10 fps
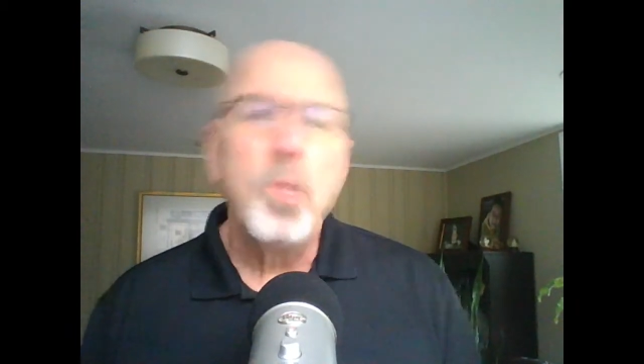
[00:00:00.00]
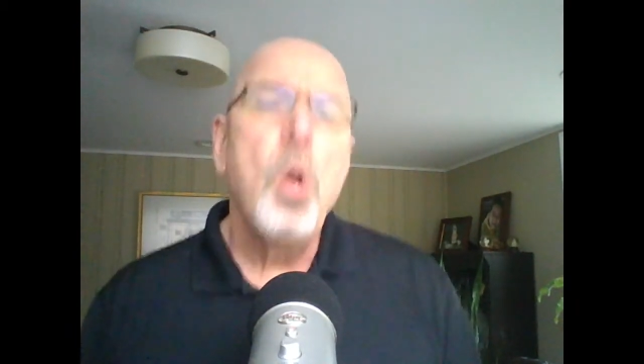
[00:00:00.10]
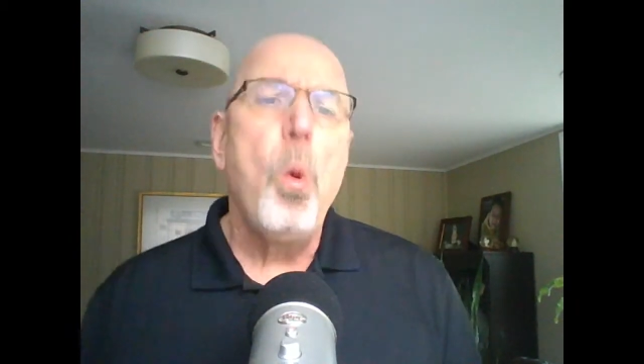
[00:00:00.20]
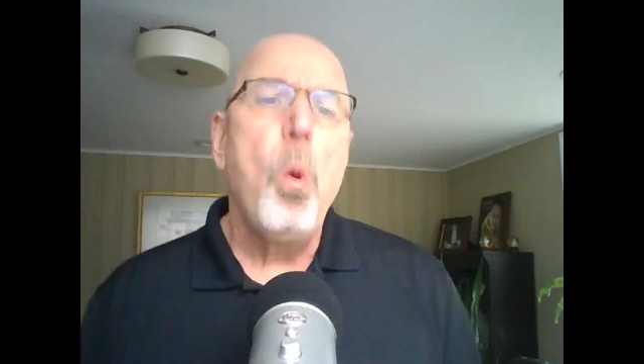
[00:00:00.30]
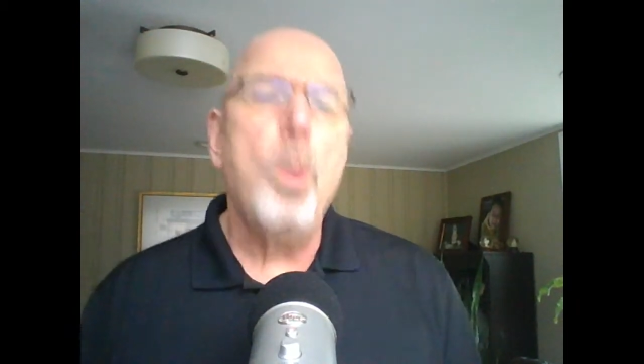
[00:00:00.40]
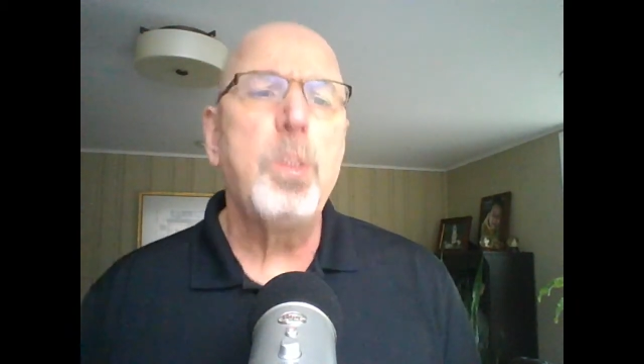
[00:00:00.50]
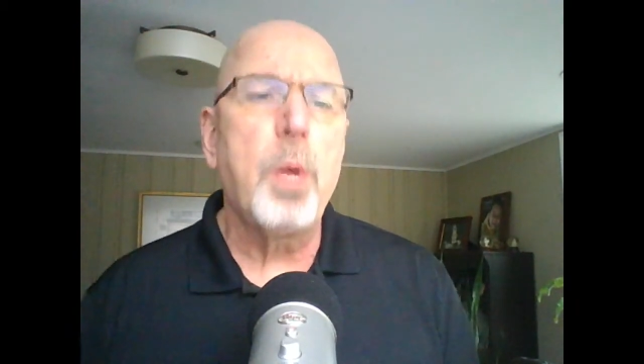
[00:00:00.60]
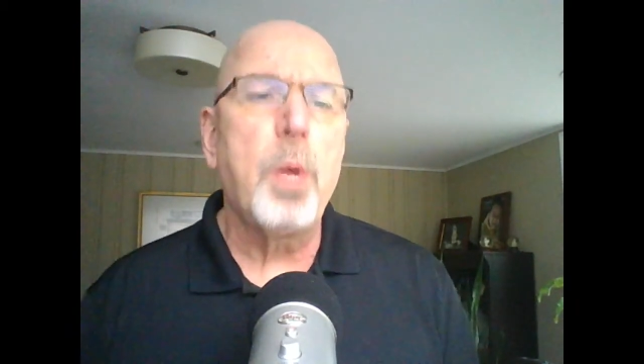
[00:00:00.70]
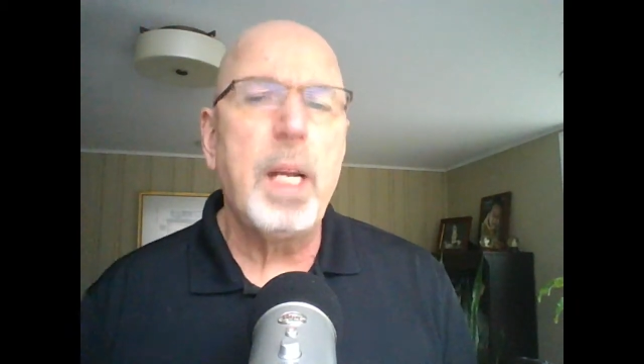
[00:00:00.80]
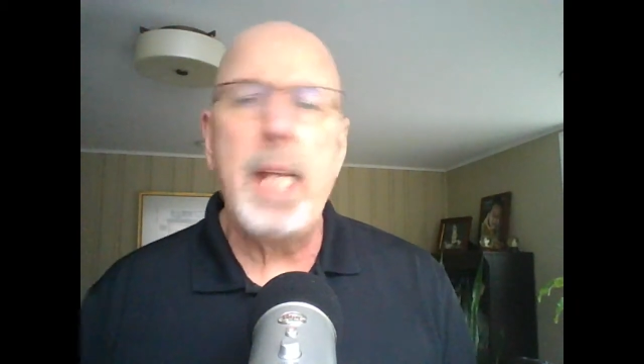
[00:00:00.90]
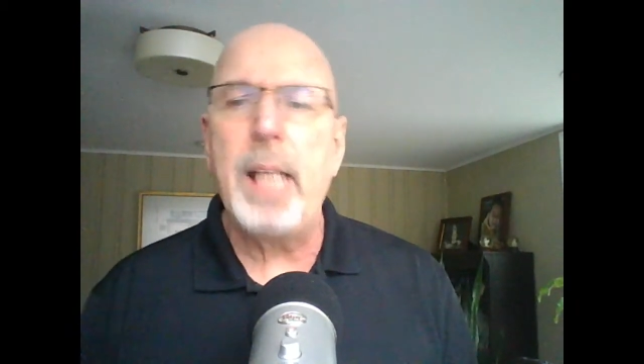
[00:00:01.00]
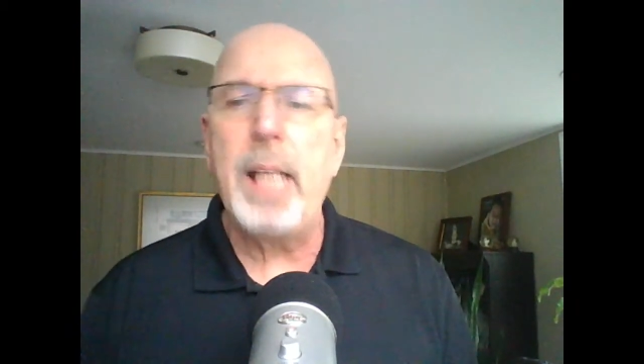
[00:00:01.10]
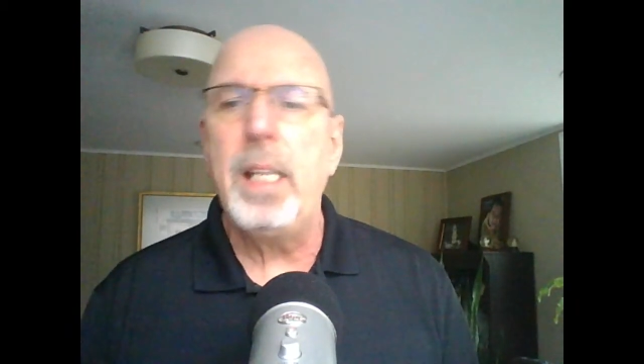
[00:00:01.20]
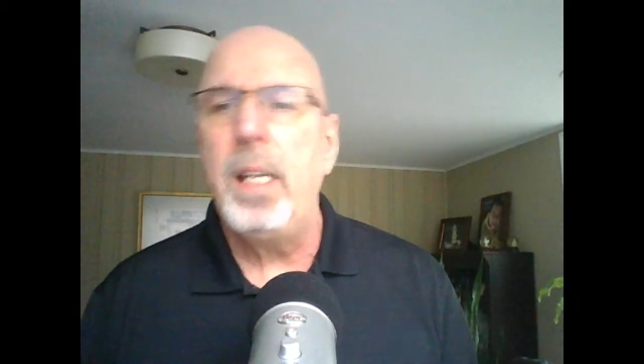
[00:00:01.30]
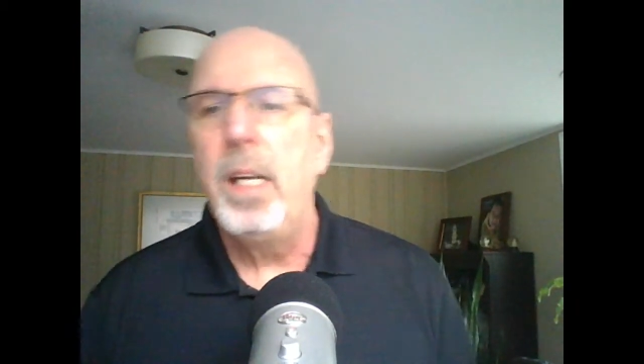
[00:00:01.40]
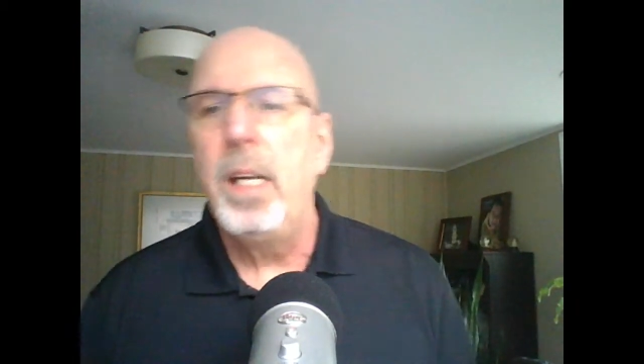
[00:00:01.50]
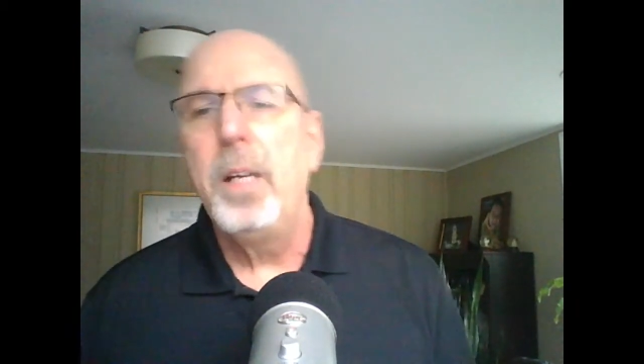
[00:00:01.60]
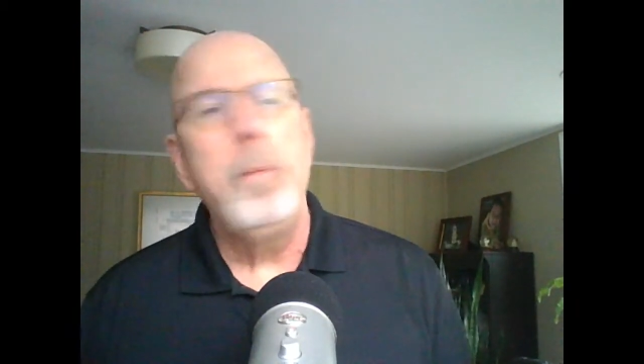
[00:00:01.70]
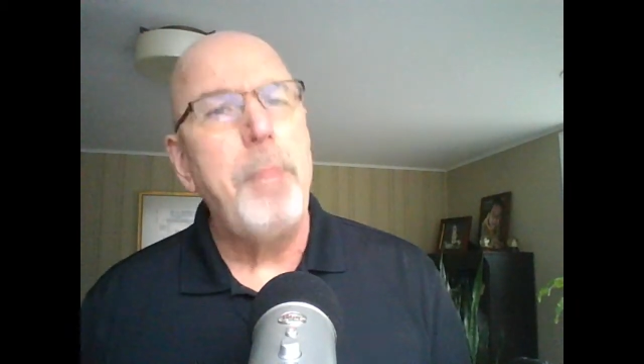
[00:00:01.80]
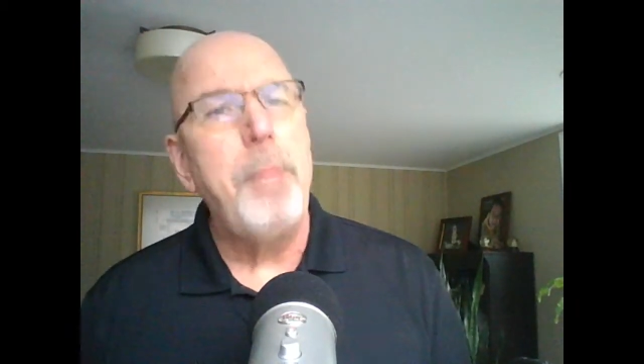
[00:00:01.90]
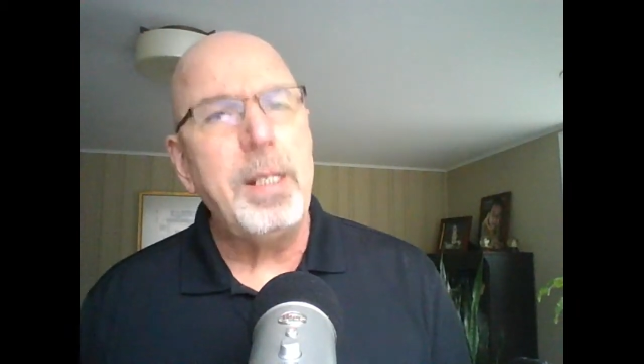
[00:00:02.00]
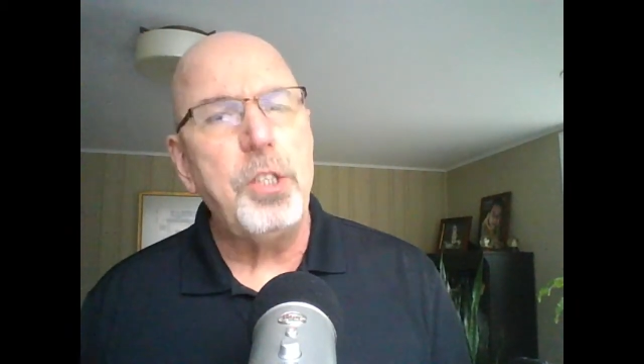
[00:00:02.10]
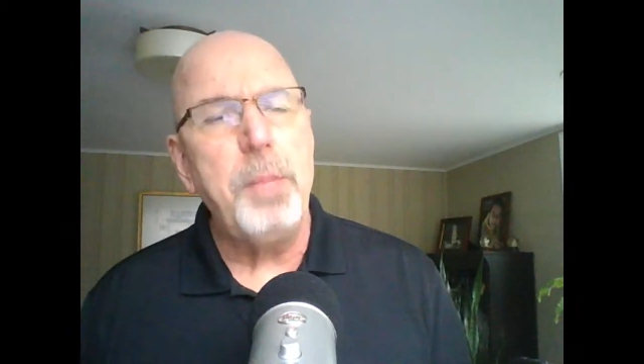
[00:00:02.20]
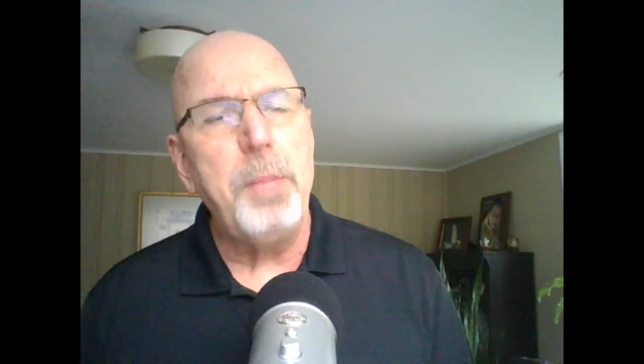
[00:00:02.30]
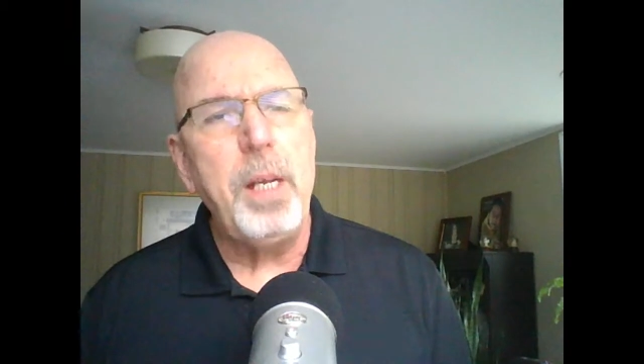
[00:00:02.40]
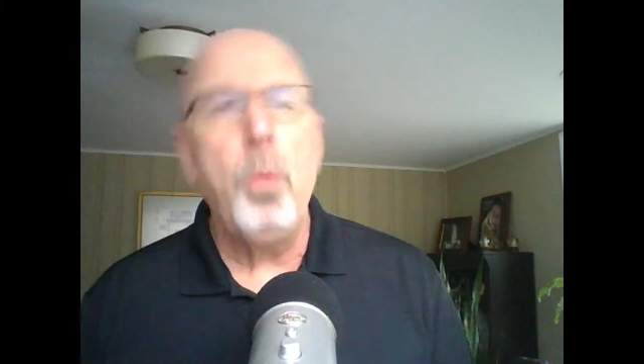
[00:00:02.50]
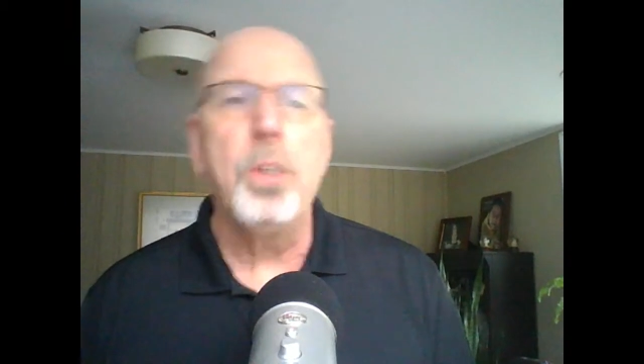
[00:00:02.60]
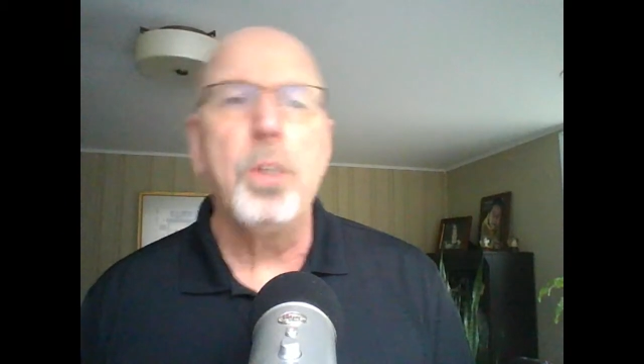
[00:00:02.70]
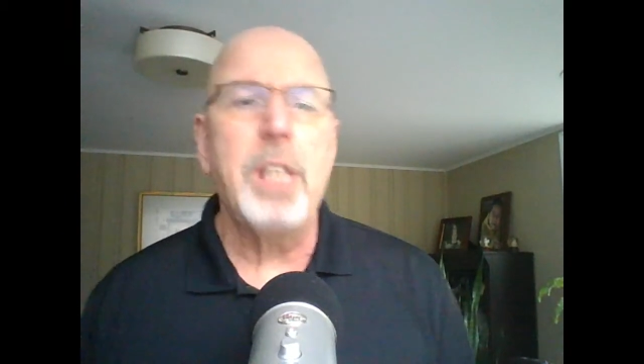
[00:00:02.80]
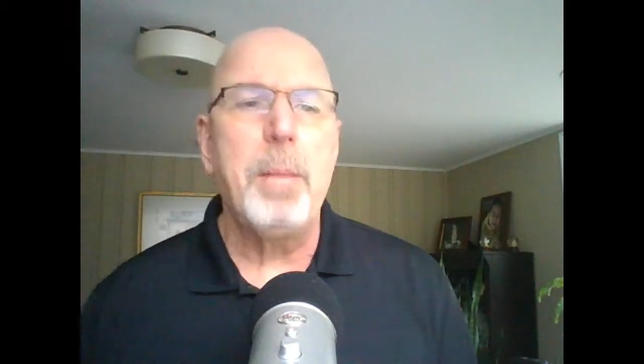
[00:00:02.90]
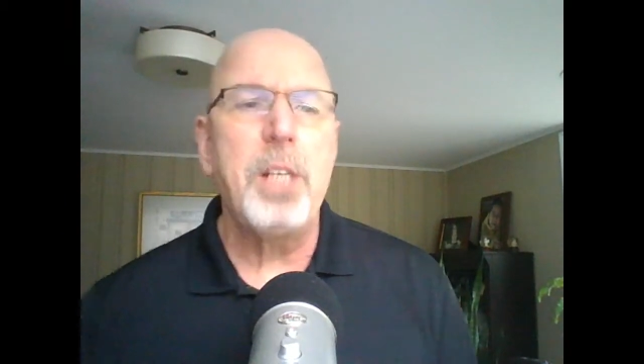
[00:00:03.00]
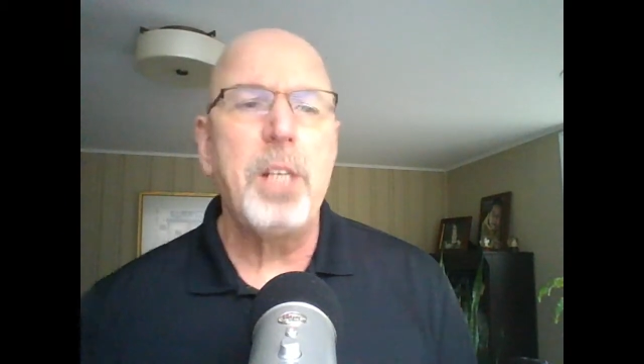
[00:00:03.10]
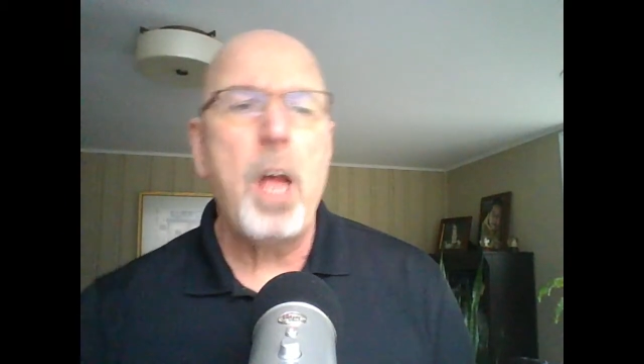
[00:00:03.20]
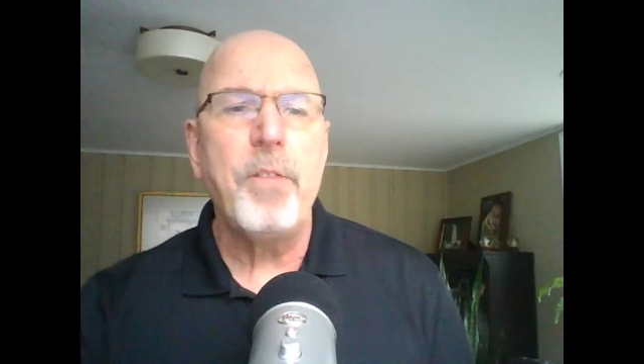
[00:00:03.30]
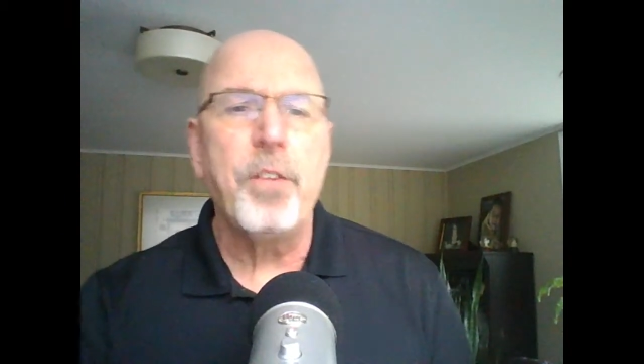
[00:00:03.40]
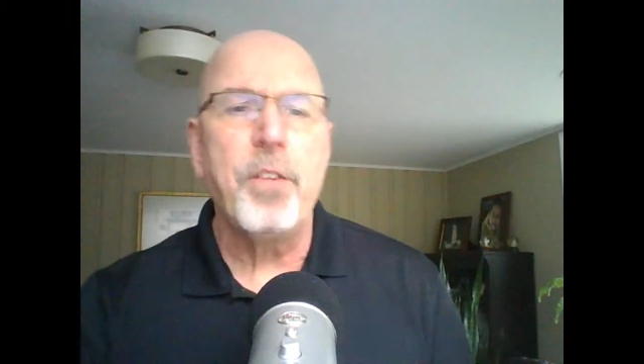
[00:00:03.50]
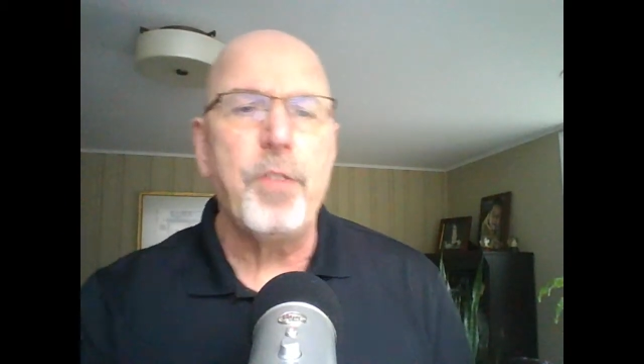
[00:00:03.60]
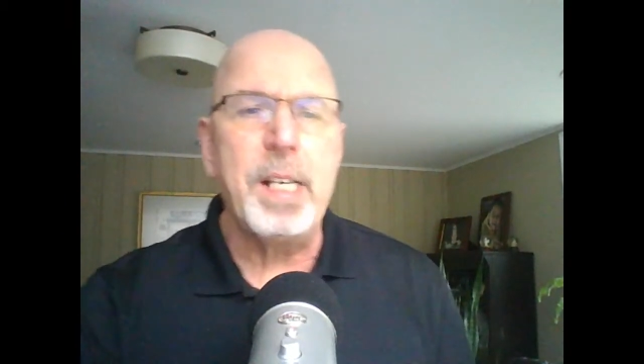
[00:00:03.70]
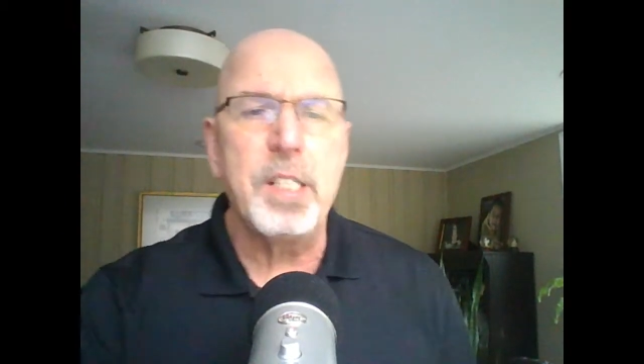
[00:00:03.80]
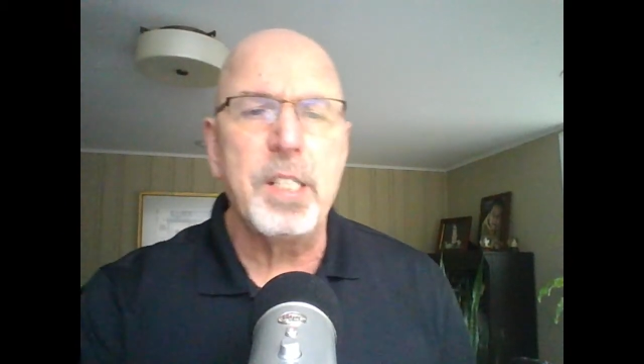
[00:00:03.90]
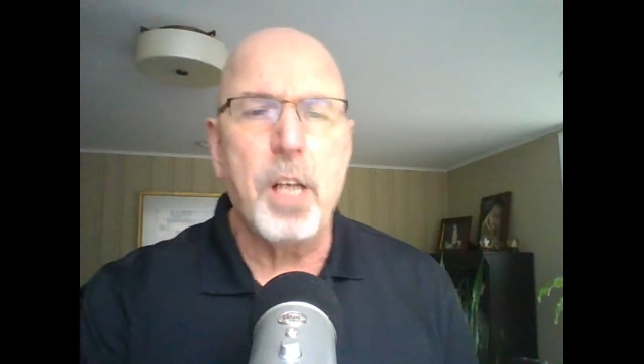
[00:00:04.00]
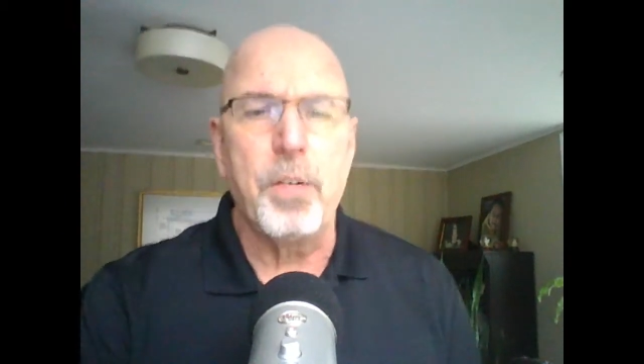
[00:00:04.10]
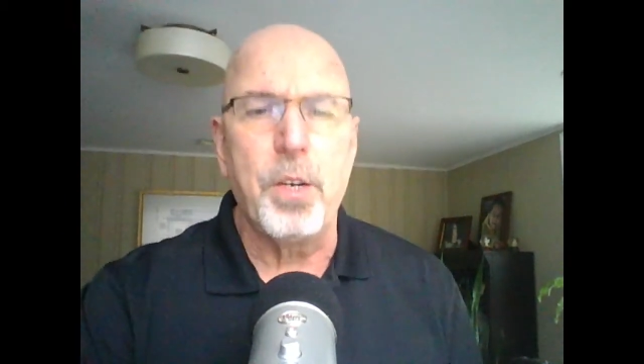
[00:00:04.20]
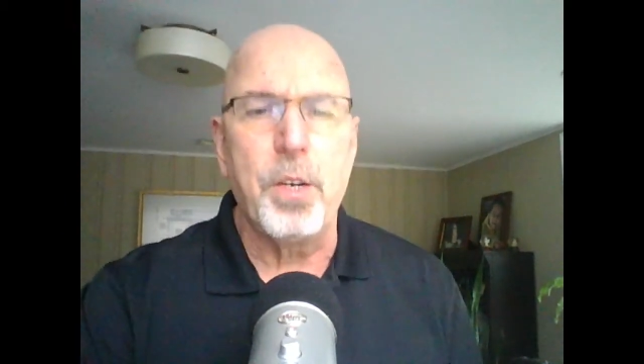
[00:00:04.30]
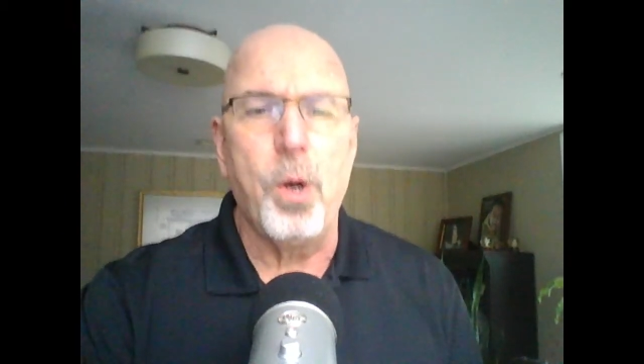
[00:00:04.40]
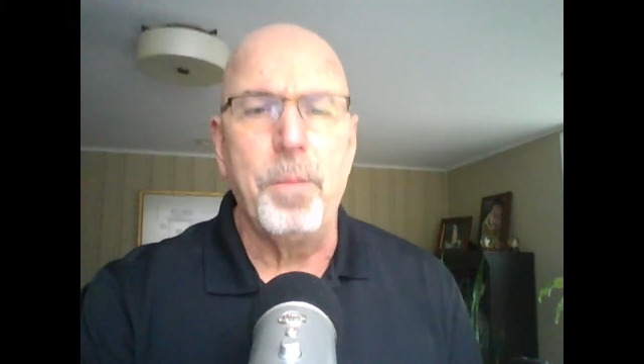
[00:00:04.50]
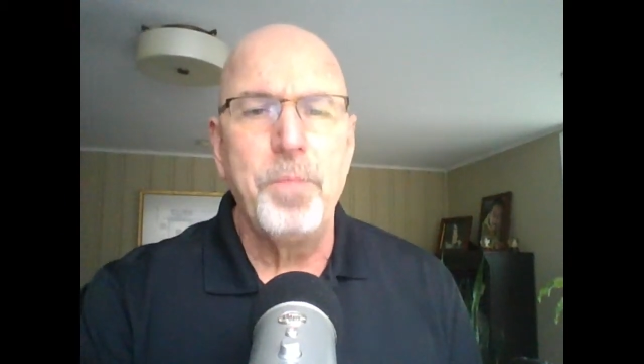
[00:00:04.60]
Once we're connected, message me. We'll set up a time for a free discovery call.